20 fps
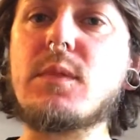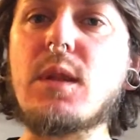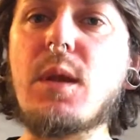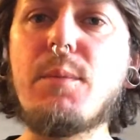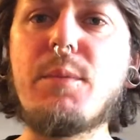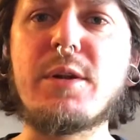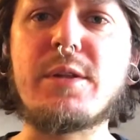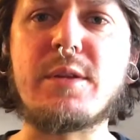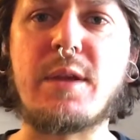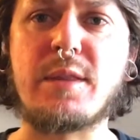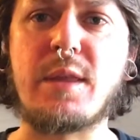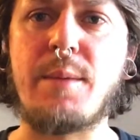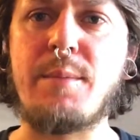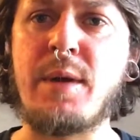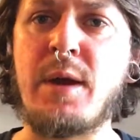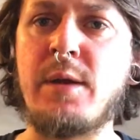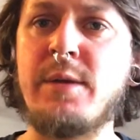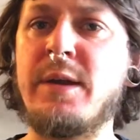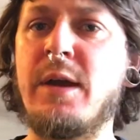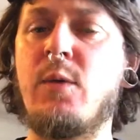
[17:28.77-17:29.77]
it's not that
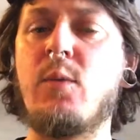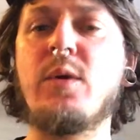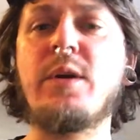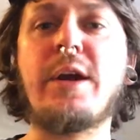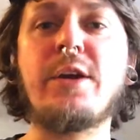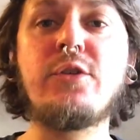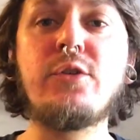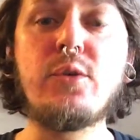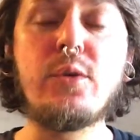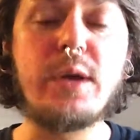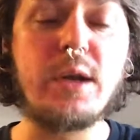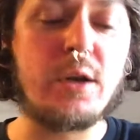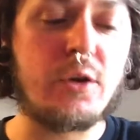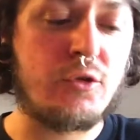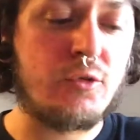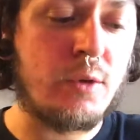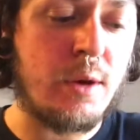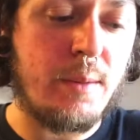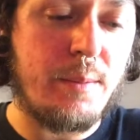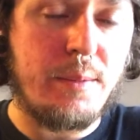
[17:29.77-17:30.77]
bad. Now, when I do get a
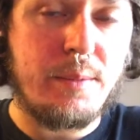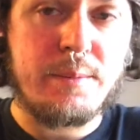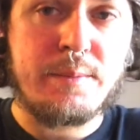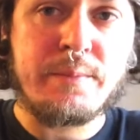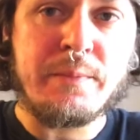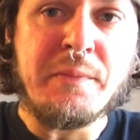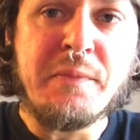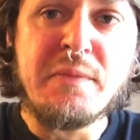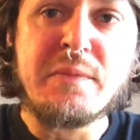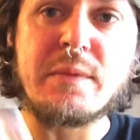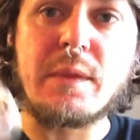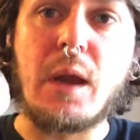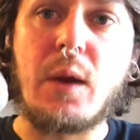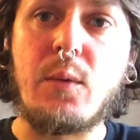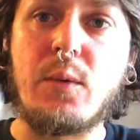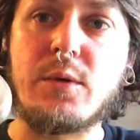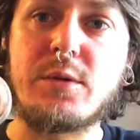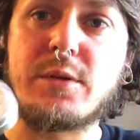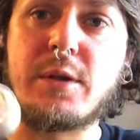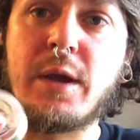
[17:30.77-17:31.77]
drip, I
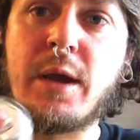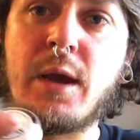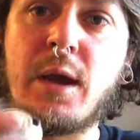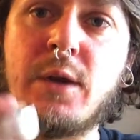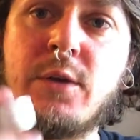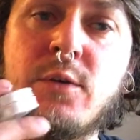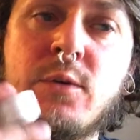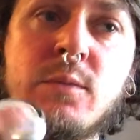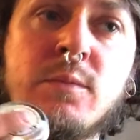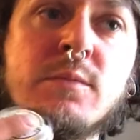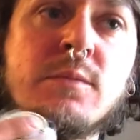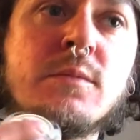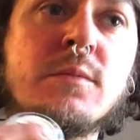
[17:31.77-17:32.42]
will say I do.